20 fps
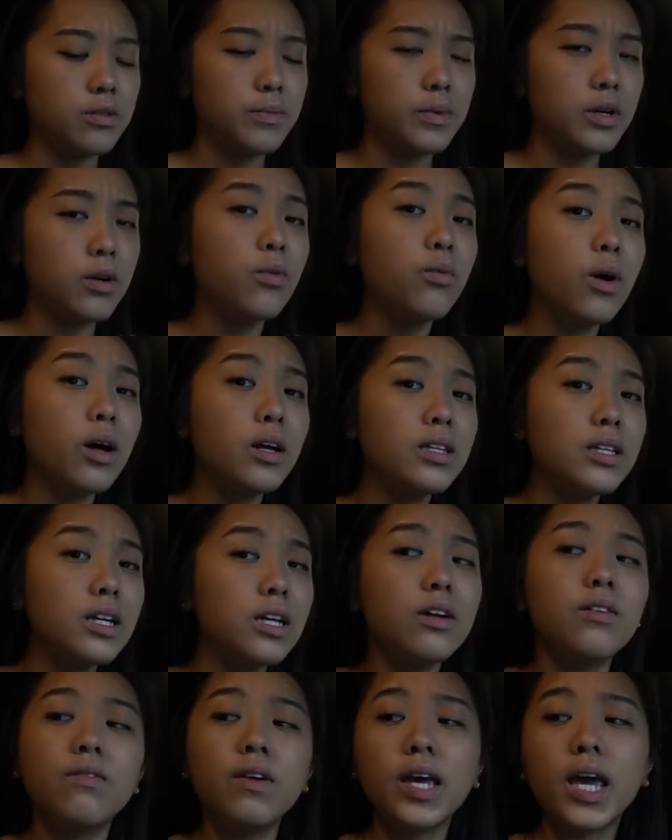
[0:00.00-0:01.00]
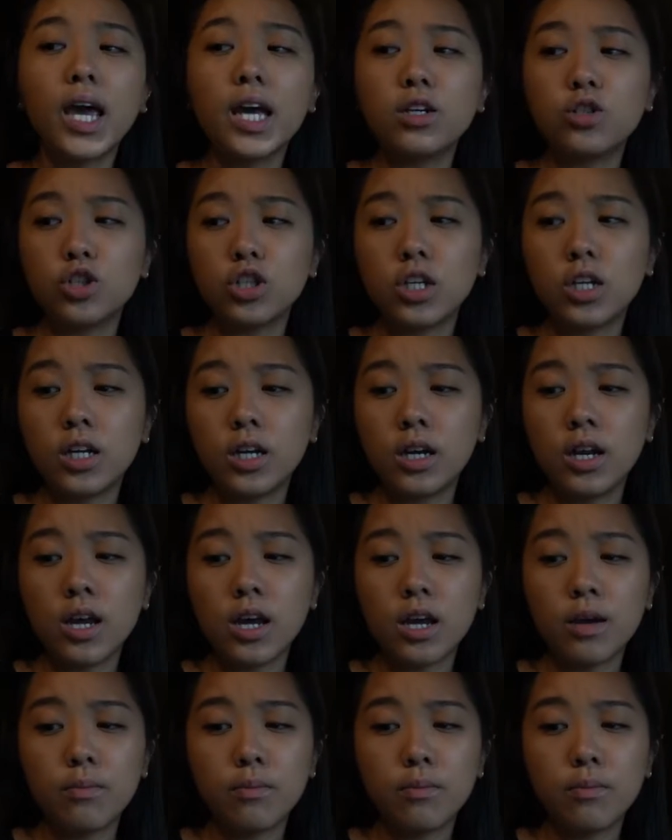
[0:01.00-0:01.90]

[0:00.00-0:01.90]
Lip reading: been a well-needed vacation,